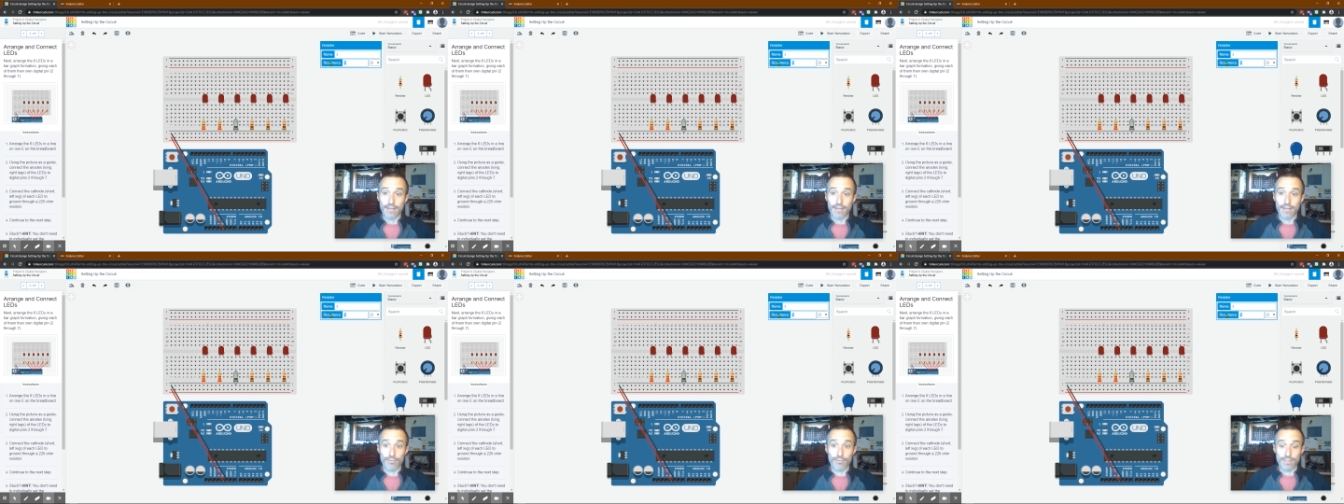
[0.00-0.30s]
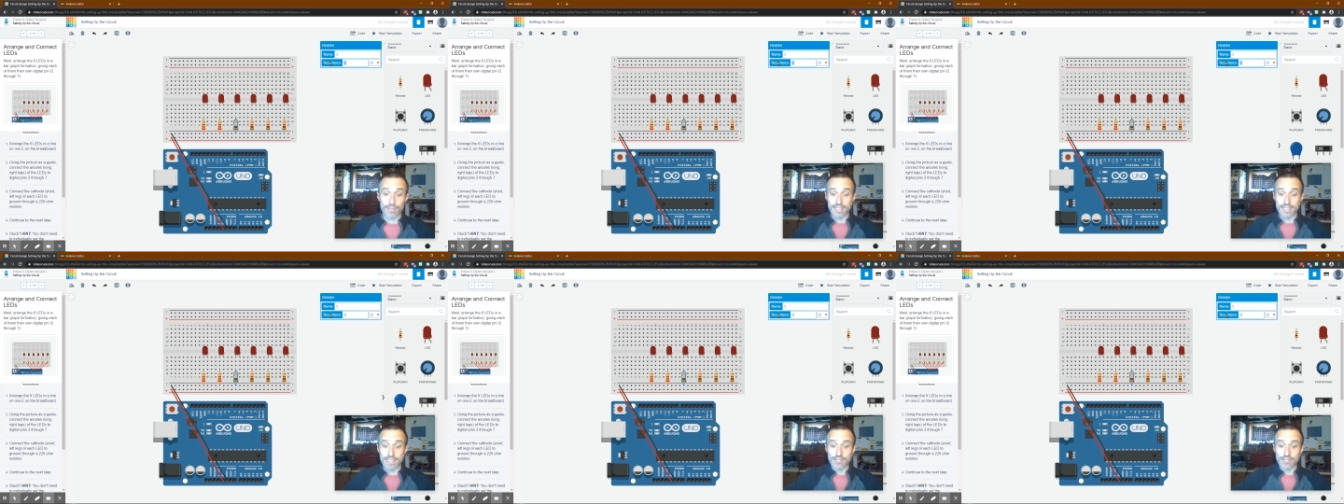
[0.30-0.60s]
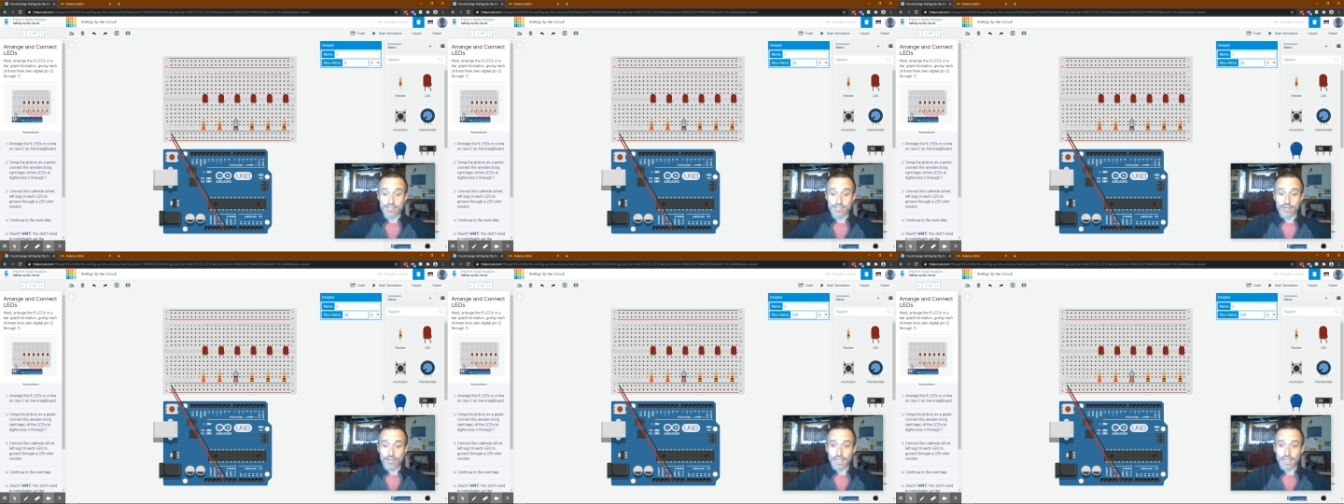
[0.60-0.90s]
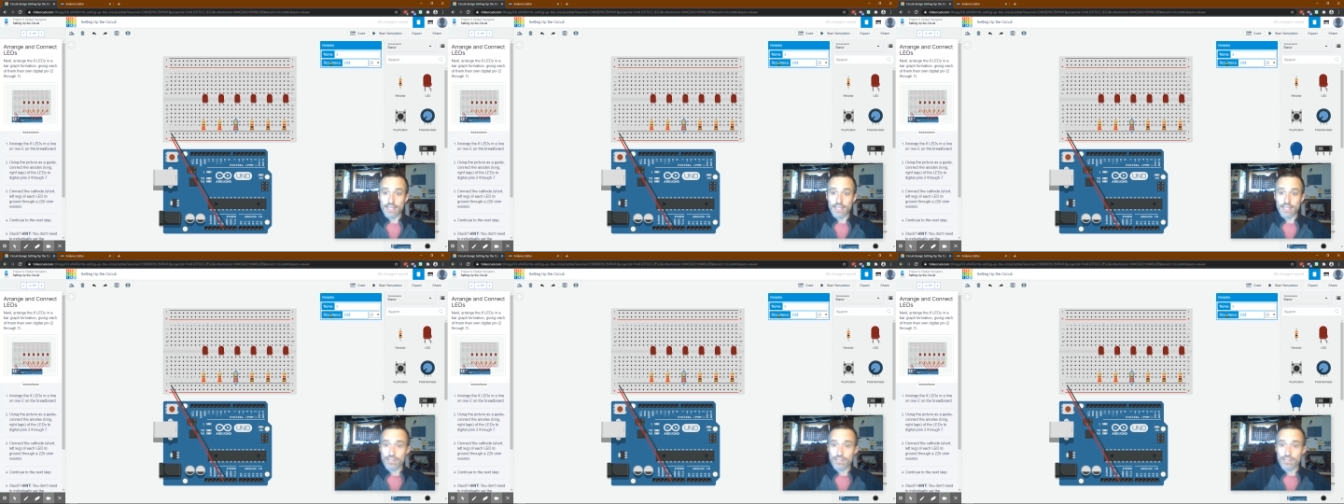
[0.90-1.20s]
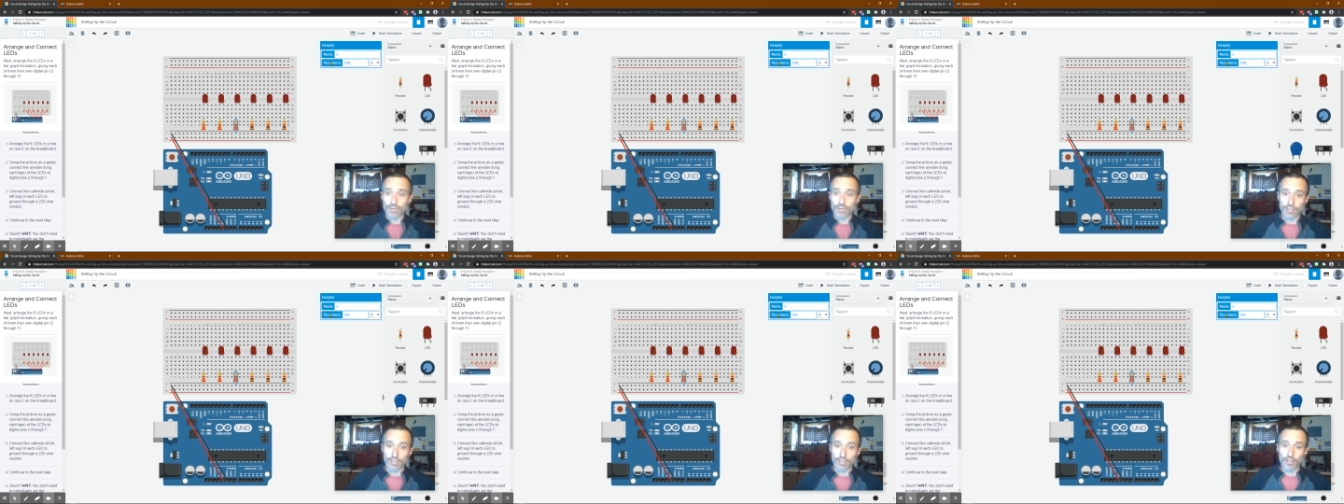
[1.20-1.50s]
resistor is, you
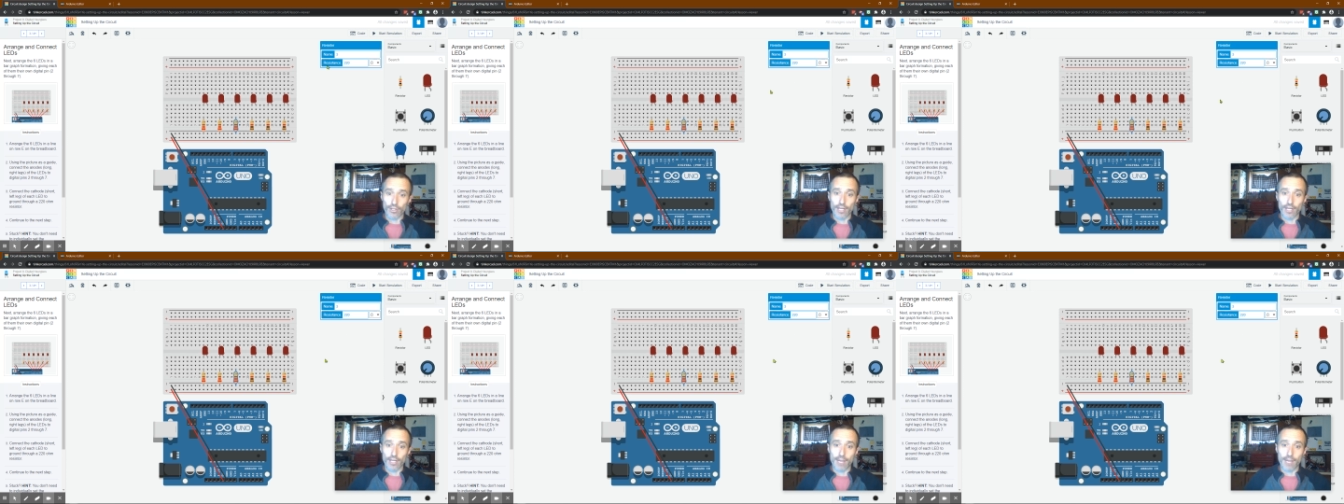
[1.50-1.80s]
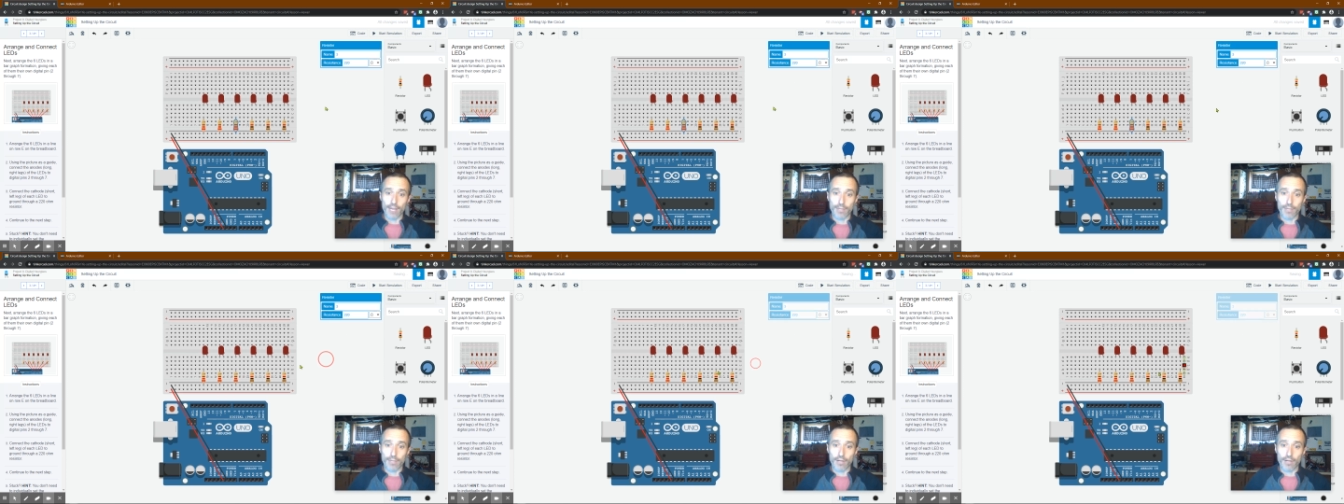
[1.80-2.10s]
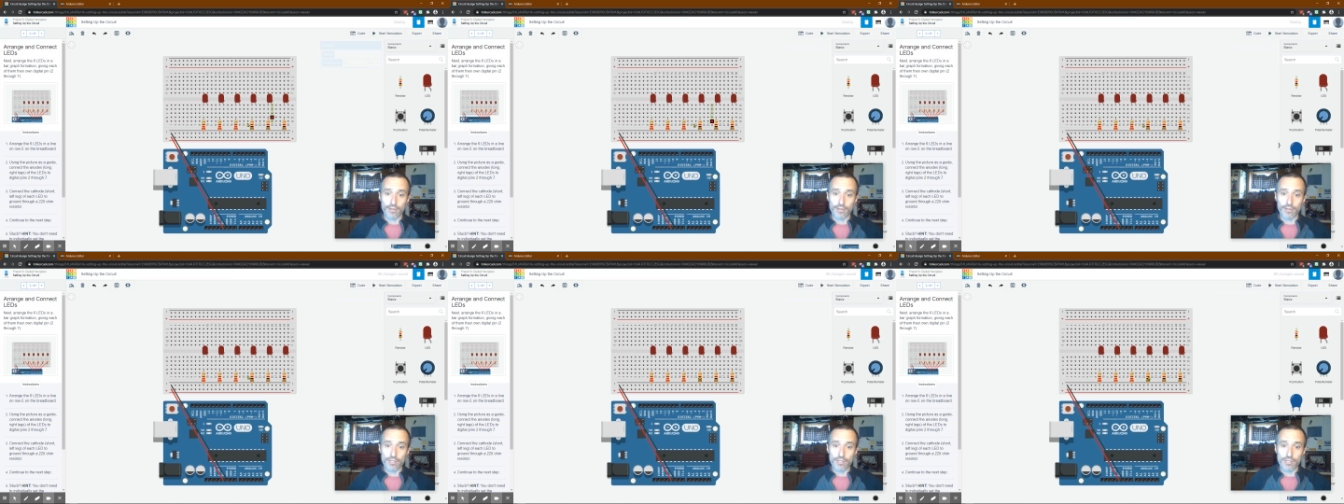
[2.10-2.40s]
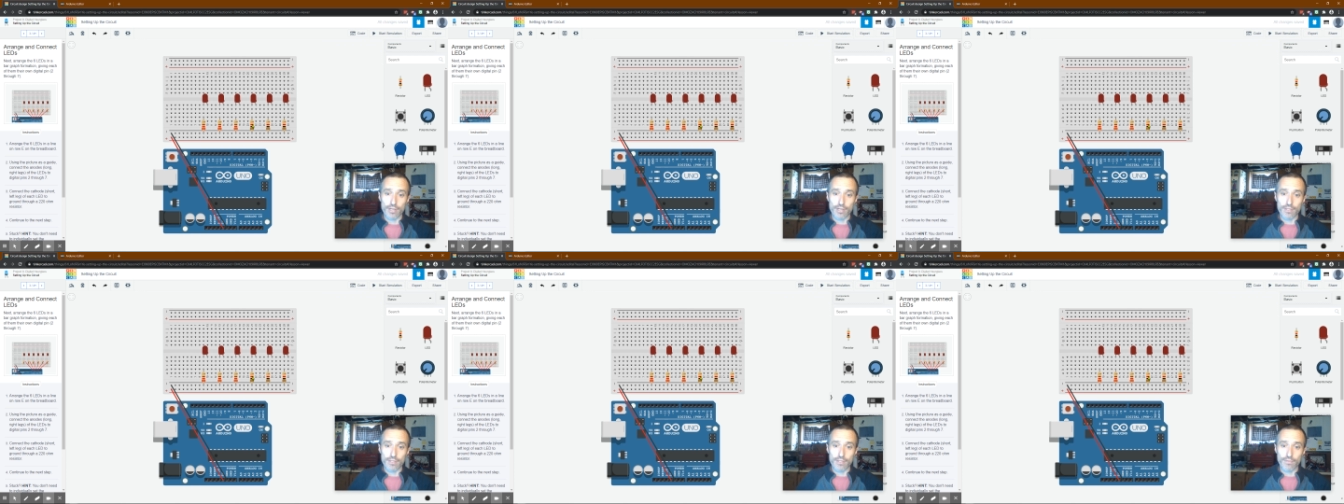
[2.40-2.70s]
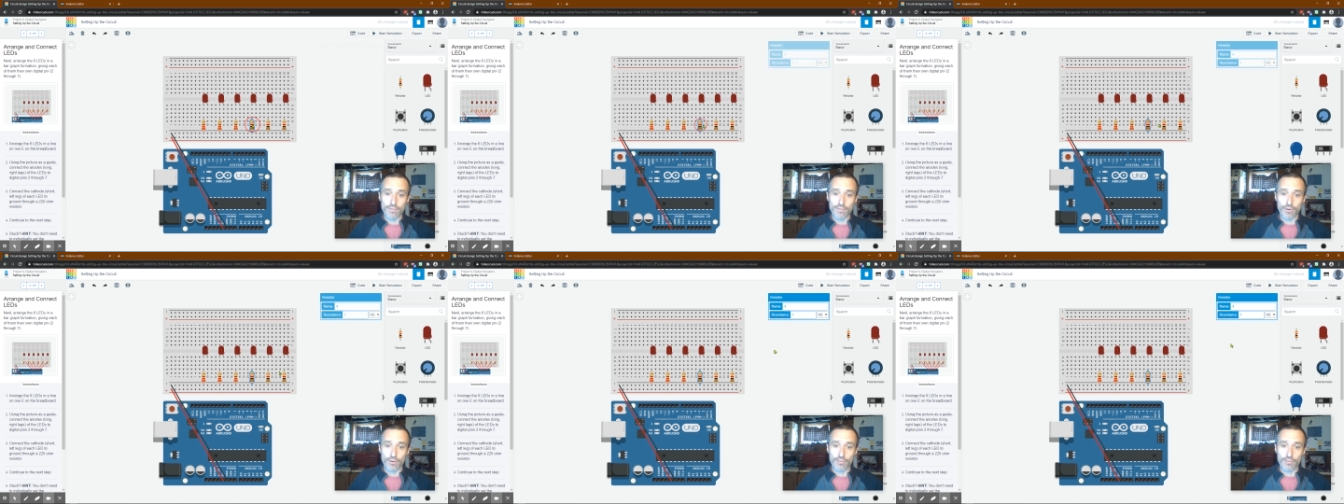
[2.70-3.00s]
can look up color charts
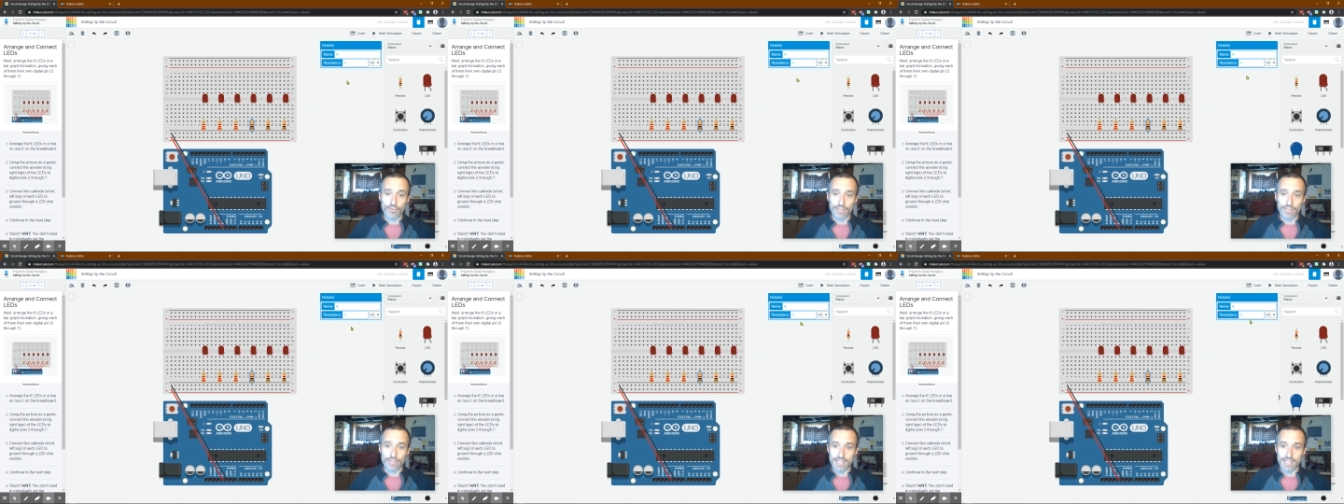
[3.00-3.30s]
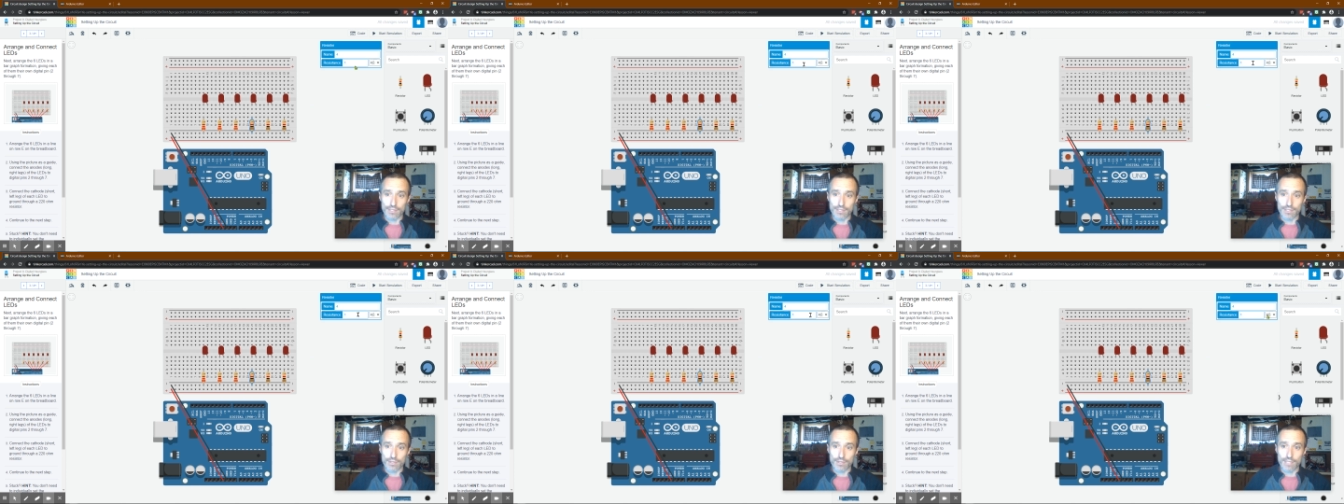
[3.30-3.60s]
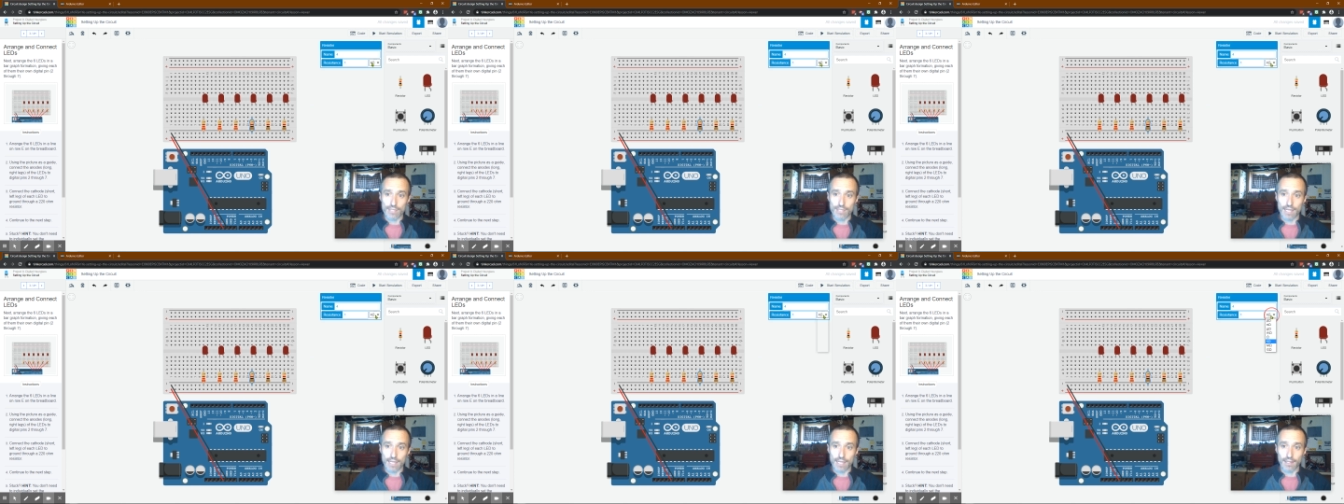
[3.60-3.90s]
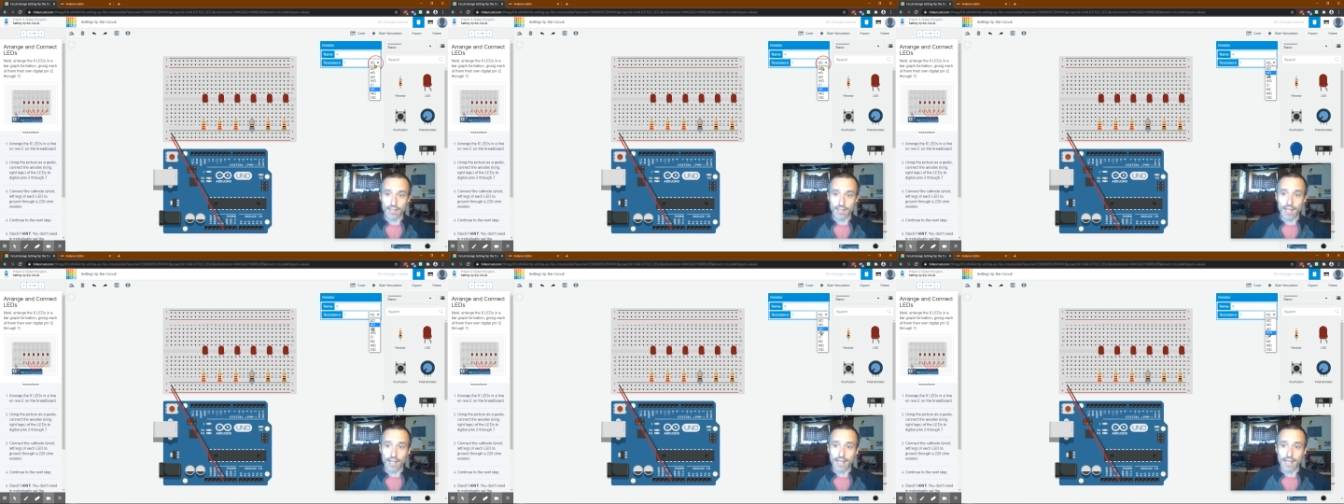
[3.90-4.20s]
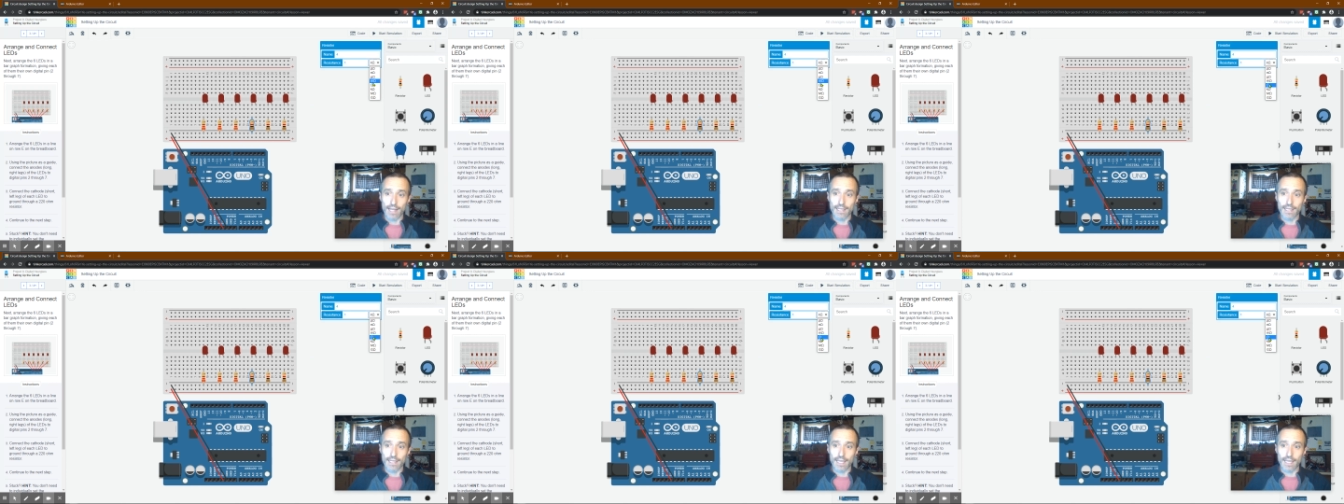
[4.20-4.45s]
for resistors online,